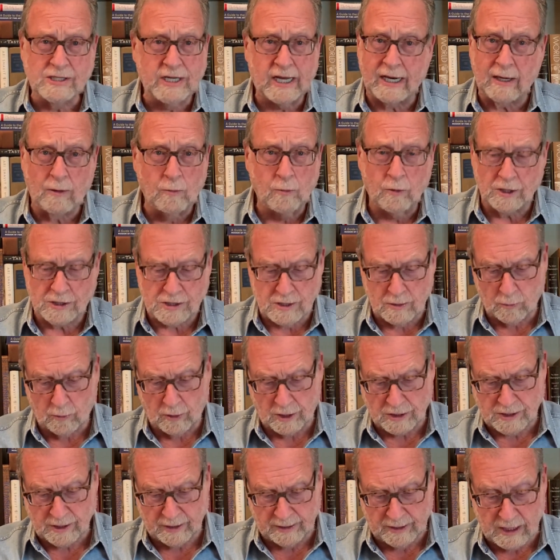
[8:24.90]
getting worse and
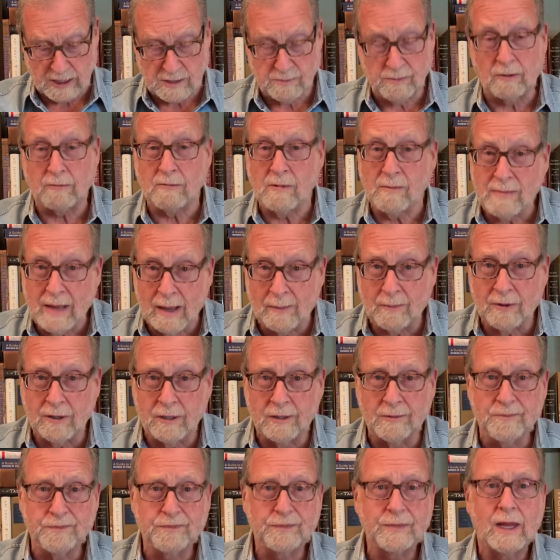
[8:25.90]
worse on this. But
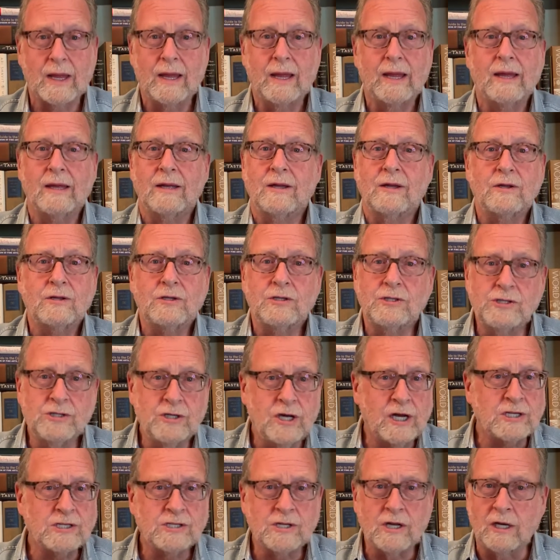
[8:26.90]
remember,
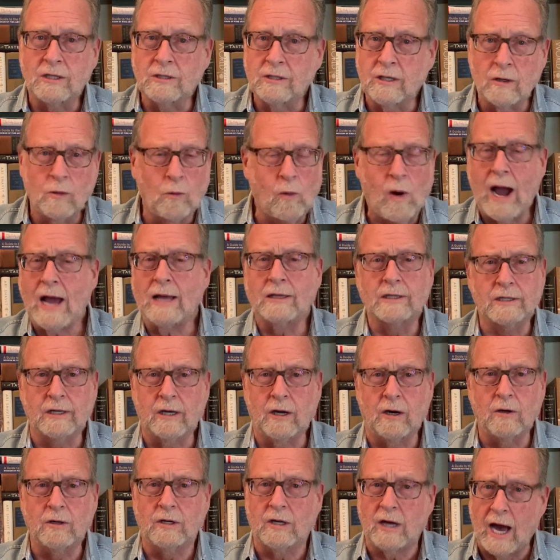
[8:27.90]
just a little while
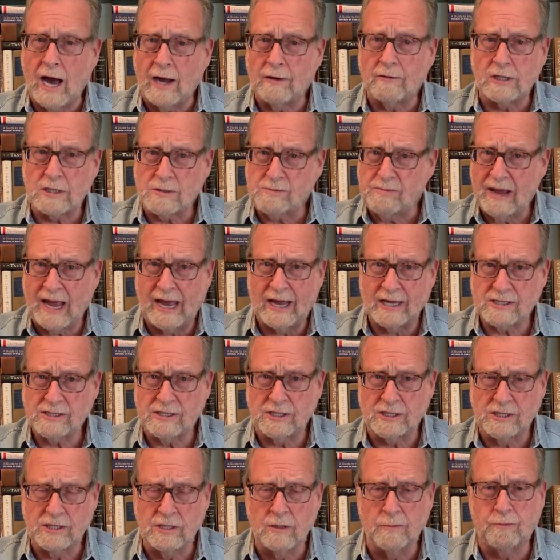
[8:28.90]
ago, Congress
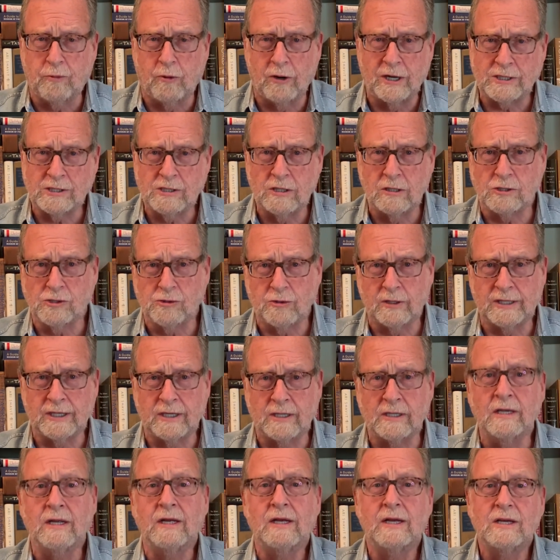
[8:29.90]
passed the $2.2
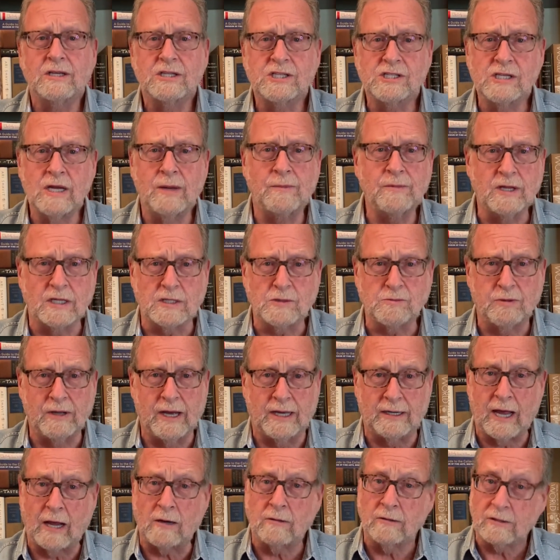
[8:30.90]
trillion stimulus
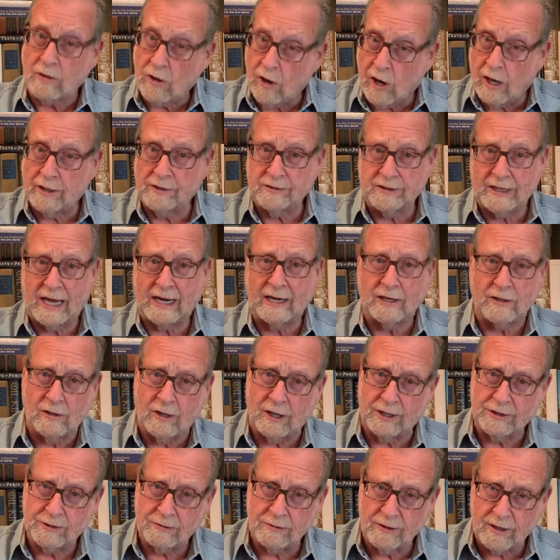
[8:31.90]
plan. I don't call it that. I
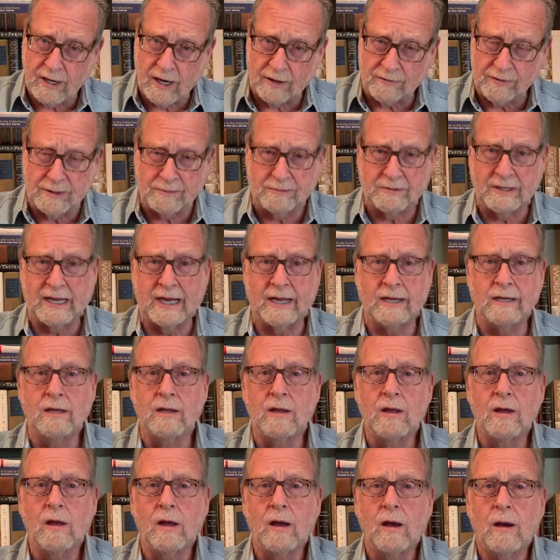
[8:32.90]
call it the recovery
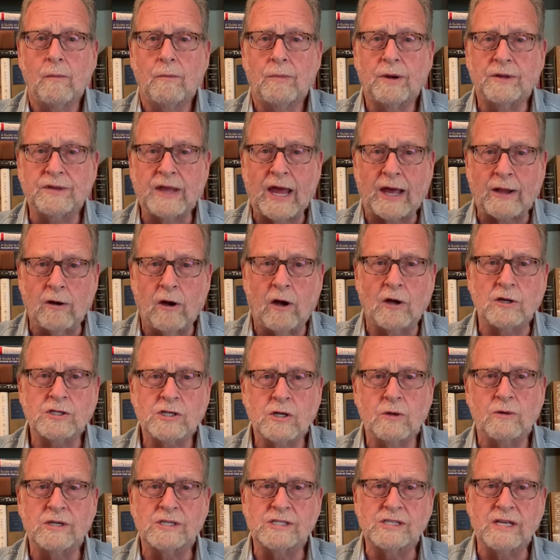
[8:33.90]
plan. But that
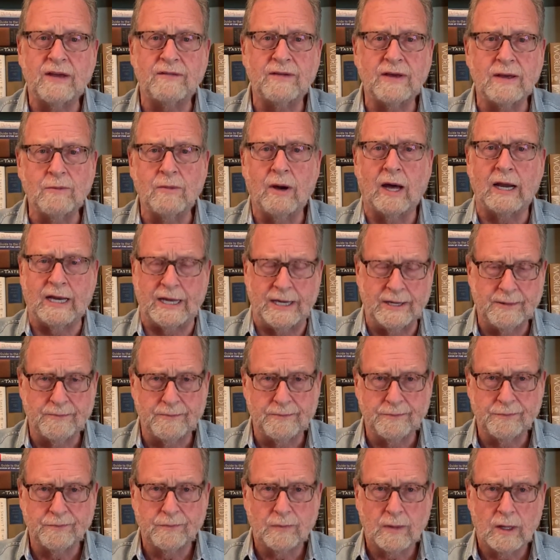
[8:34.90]
also is giving
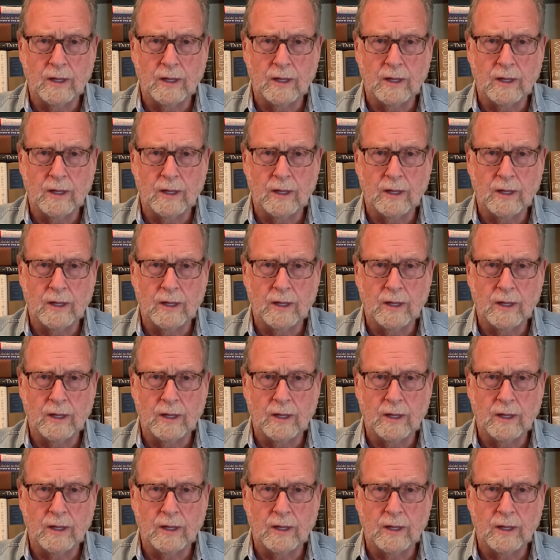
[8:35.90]
money